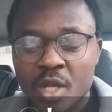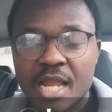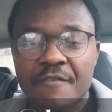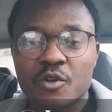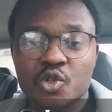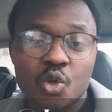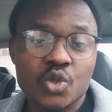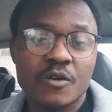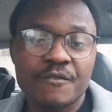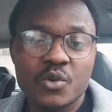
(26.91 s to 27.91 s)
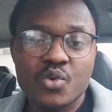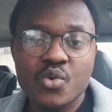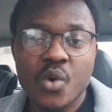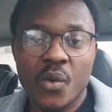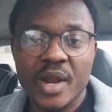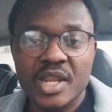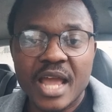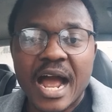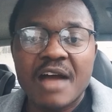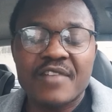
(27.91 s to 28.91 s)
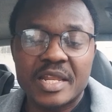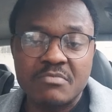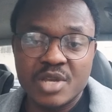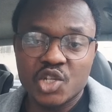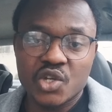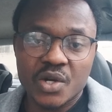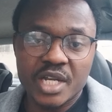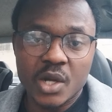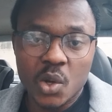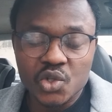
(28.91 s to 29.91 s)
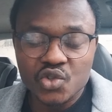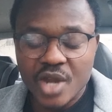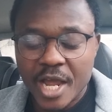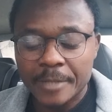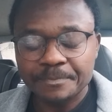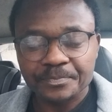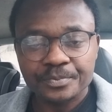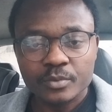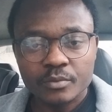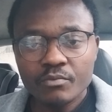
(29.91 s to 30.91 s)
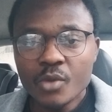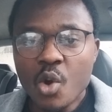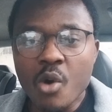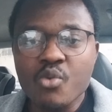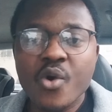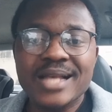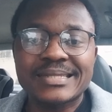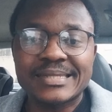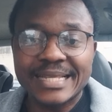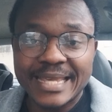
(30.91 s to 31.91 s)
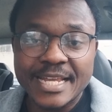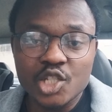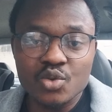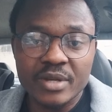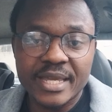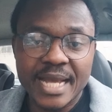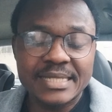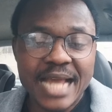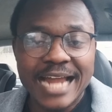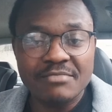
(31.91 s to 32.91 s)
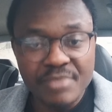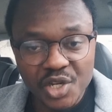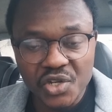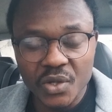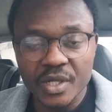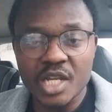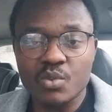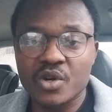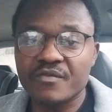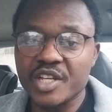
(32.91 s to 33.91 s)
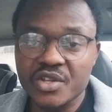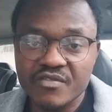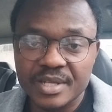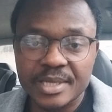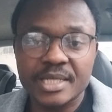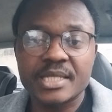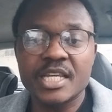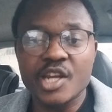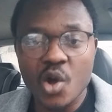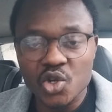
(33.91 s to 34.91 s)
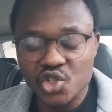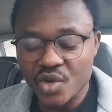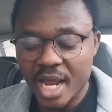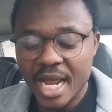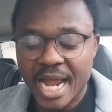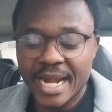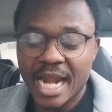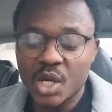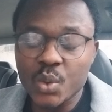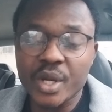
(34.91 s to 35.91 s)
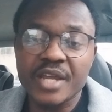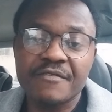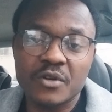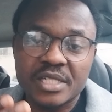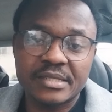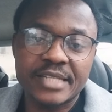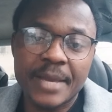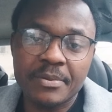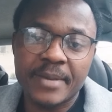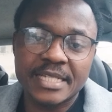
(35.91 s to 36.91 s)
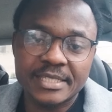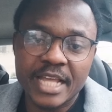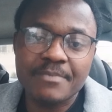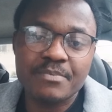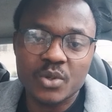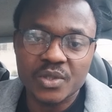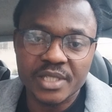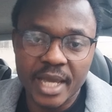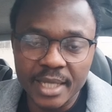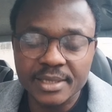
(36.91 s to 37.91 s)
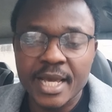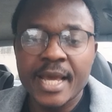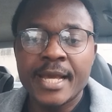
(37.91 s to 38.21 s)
Now, for those of you who already have admission in Austria or who are seeking to get admission in one of the universities in Austria and are looking for the step-by-step process